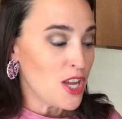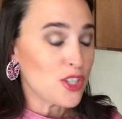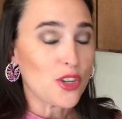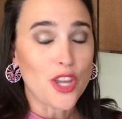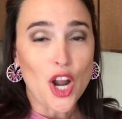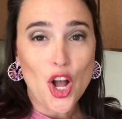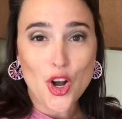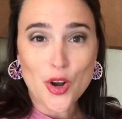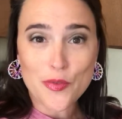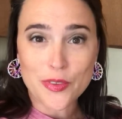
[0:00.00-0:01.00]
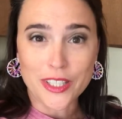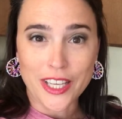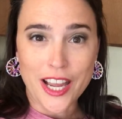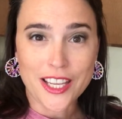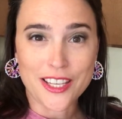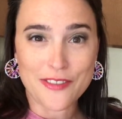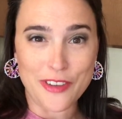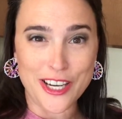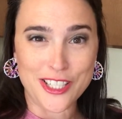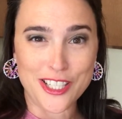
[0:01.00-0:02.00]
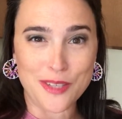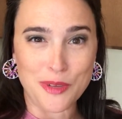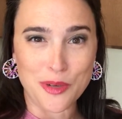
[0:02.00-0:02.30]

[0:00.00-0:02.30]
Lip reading: so that hopefully I can finish this meal